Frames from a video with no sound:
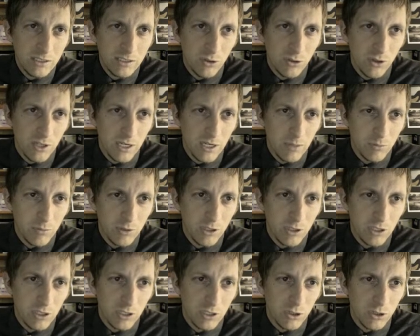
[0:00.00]
So then I'm
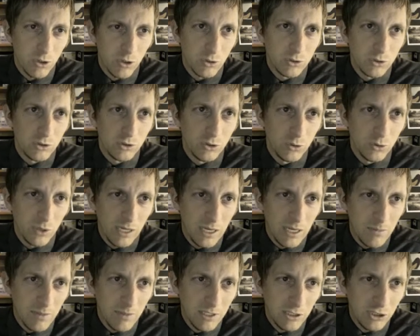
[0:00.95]
going to go to
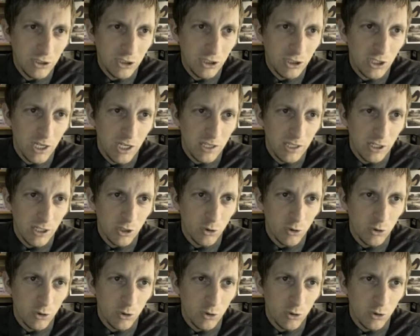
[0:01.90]
image and then